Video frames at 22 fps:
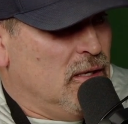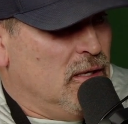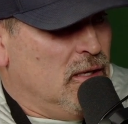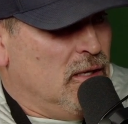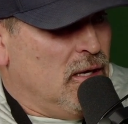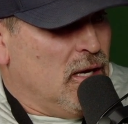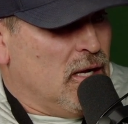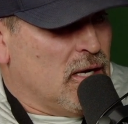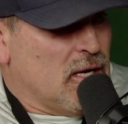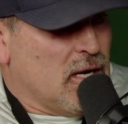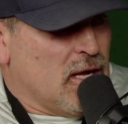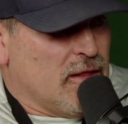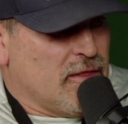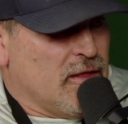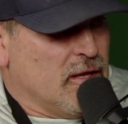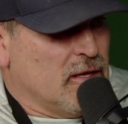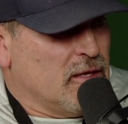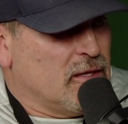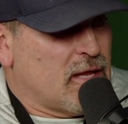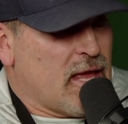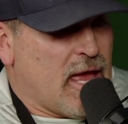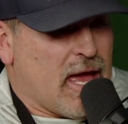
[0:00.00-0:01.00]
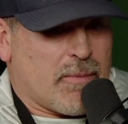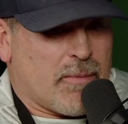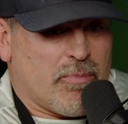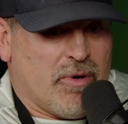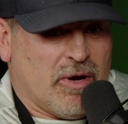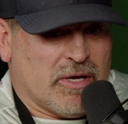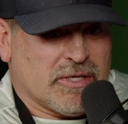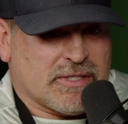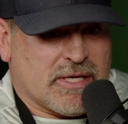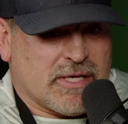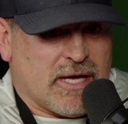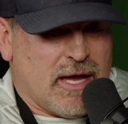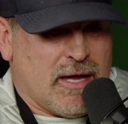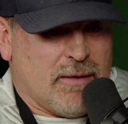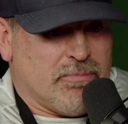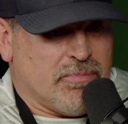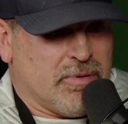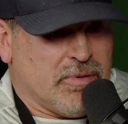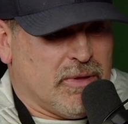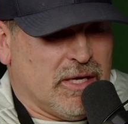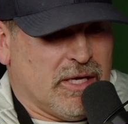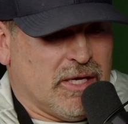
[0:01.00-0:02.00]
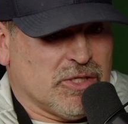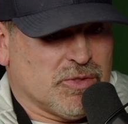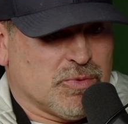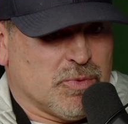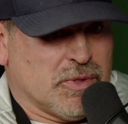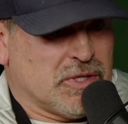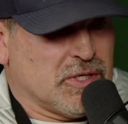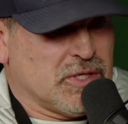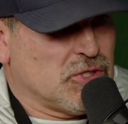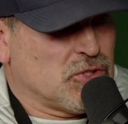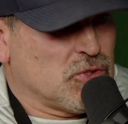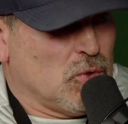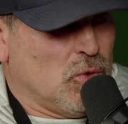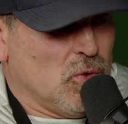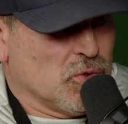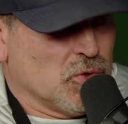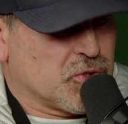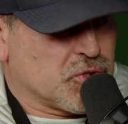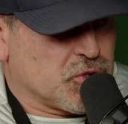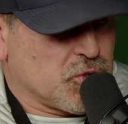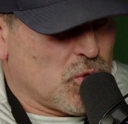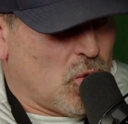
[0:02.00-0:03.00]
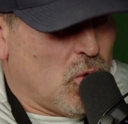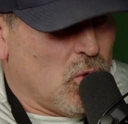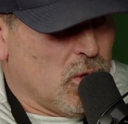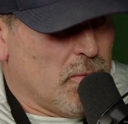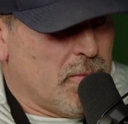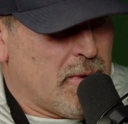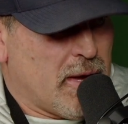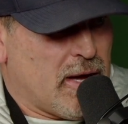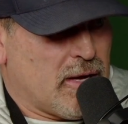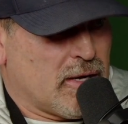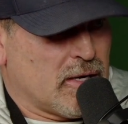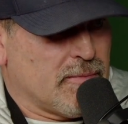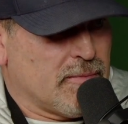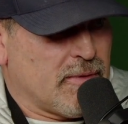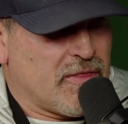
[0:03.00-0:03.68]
And I think Dak Prescott plays with this old soul about him.